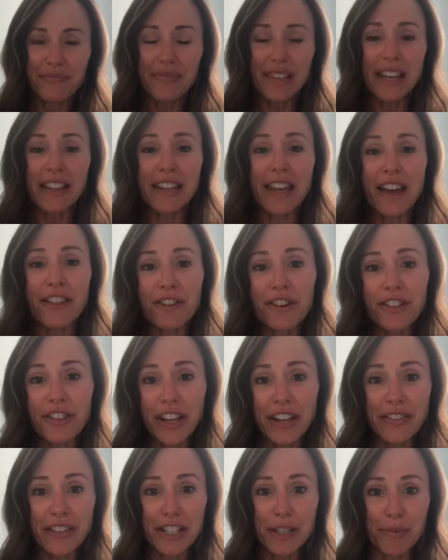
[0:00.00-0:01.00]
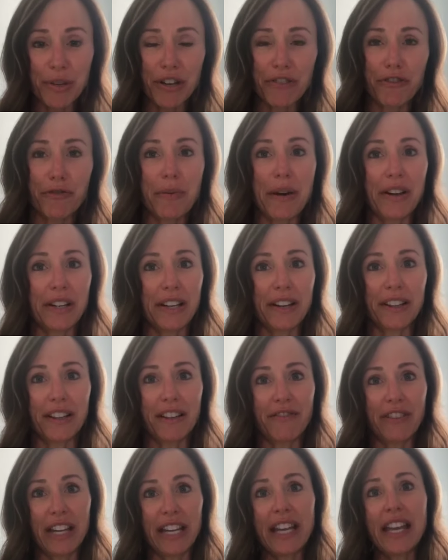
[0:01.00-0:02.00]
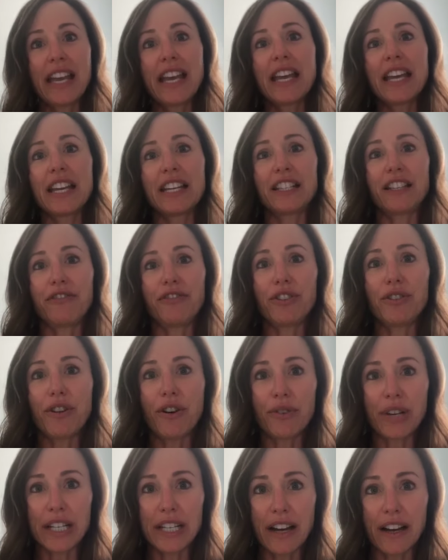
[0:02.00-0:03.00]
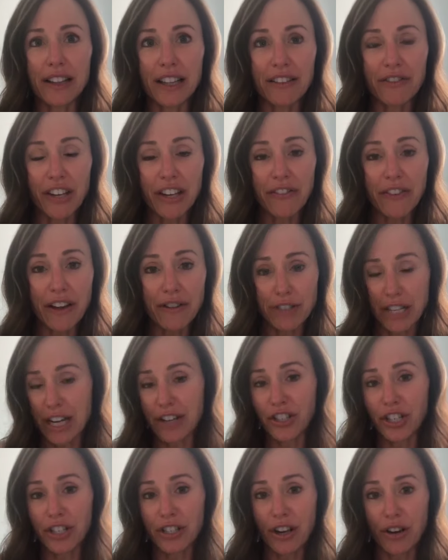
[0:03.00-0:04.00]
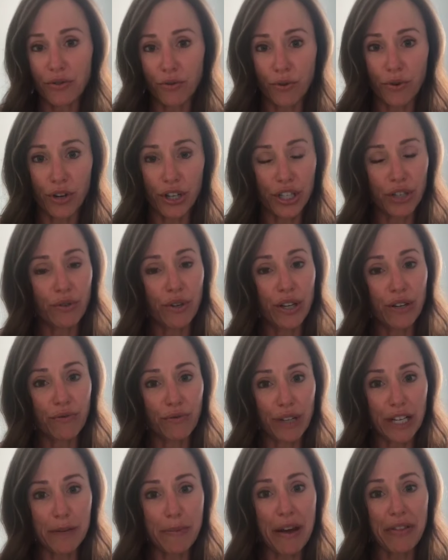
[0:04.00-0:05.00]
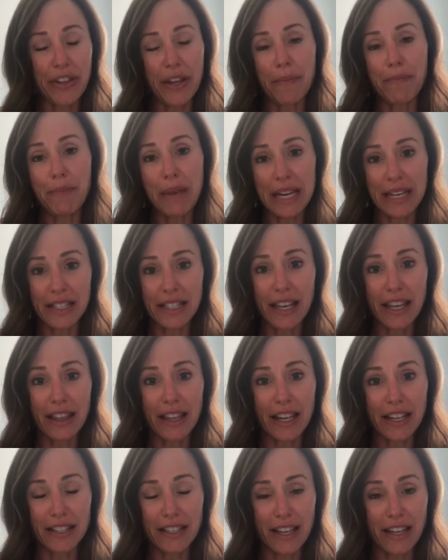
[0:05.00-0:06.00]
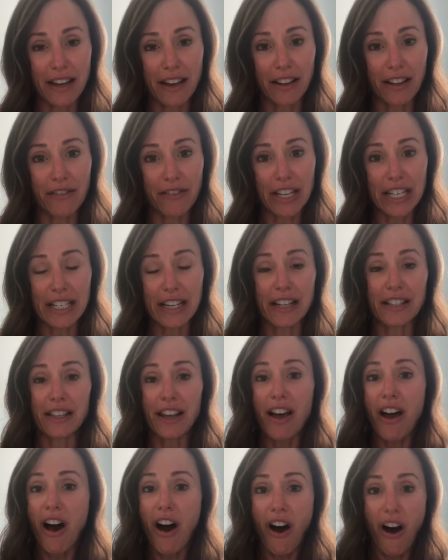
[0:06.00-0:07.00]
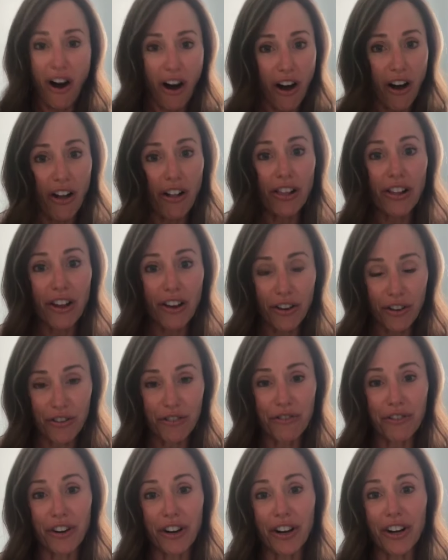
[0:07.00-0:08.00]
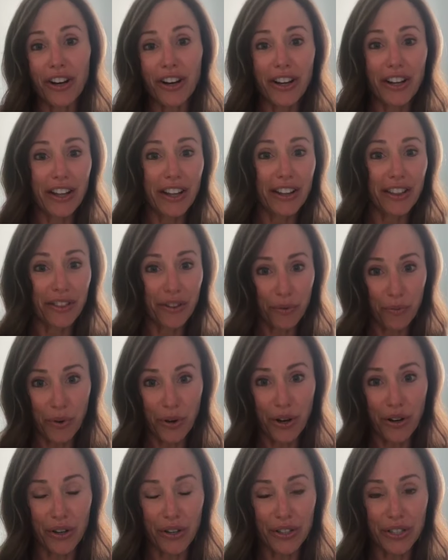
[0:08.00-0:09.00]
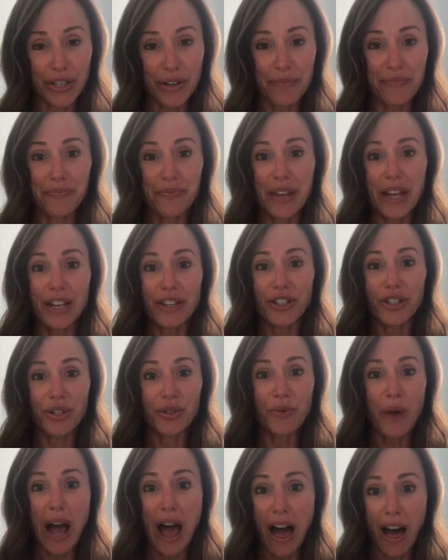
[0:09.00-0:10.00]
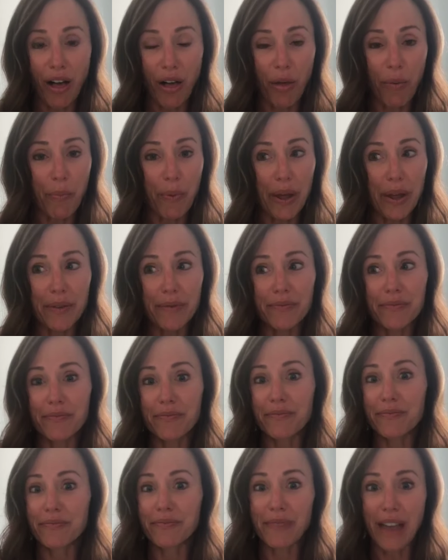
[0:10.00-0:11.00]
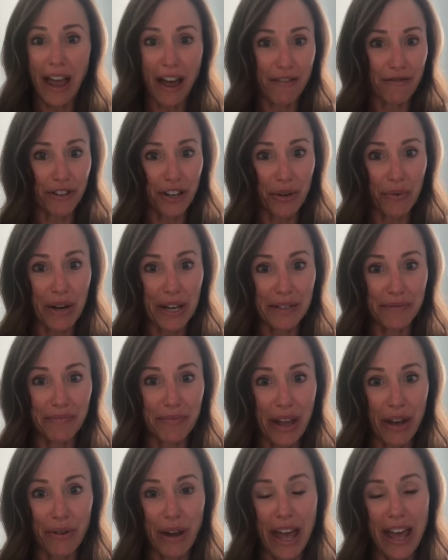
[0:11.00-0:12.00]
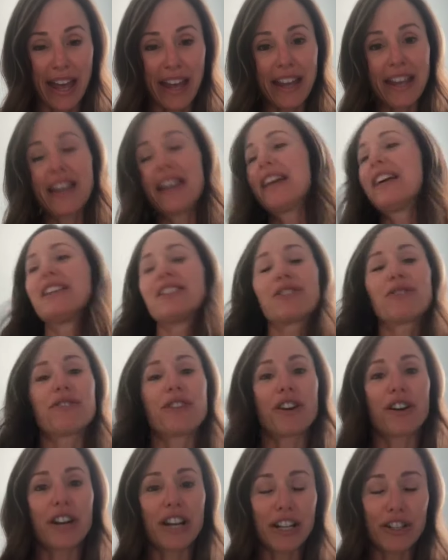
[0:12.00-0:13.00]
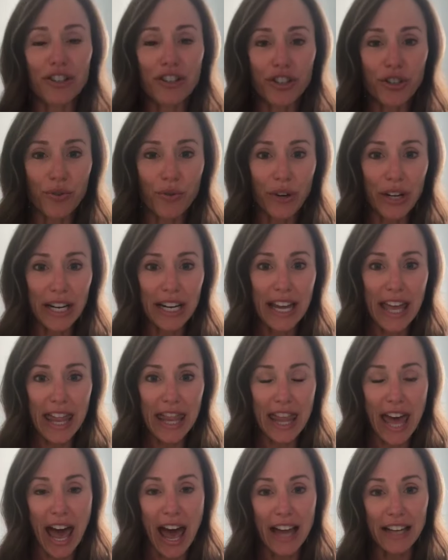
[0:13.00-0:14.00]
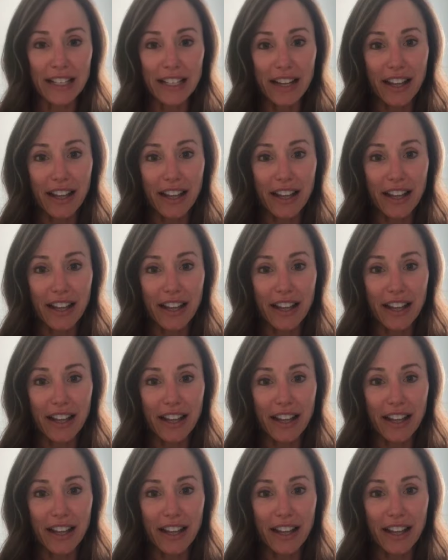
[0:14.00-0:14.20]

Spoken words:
The other thing that's beautiful about Young Living is if you go to younglivingfoundation.org, you can read about the amazing things that Young Living does all over the world to help everyone. Okay, so they're ensuring that